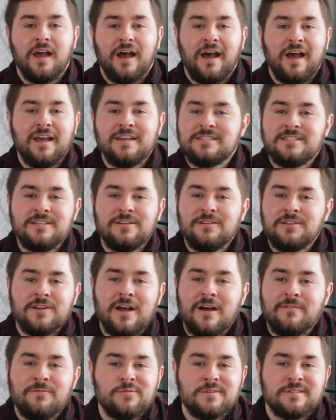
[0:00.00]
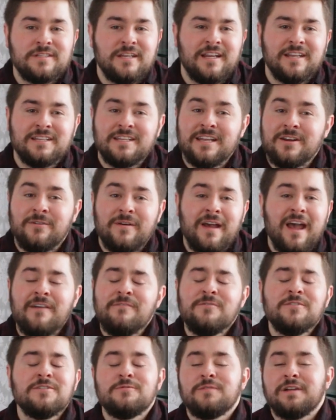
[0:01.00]
I still do not foresee Nintendo
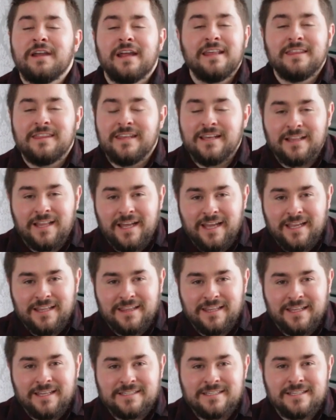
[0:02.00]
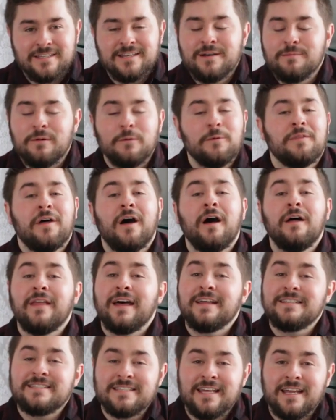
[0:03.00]
ever doing anything like this, but with all
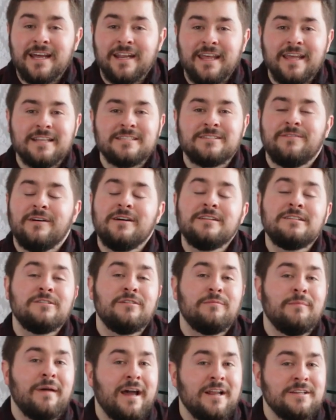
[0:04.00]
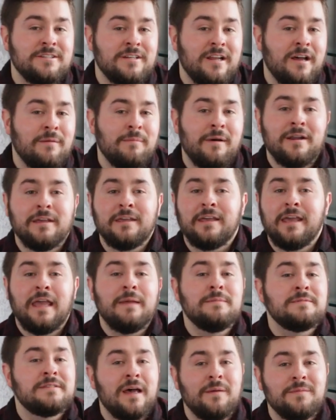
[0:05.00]
that said, it's fun to imagine about a
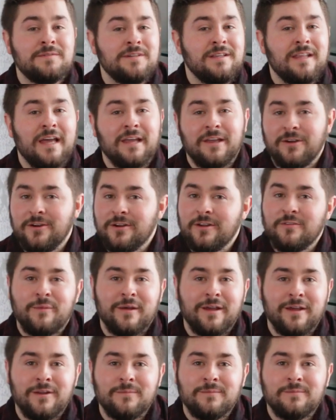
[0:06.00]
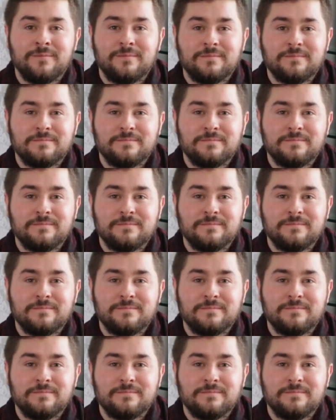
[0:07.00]
Gameception that could have been.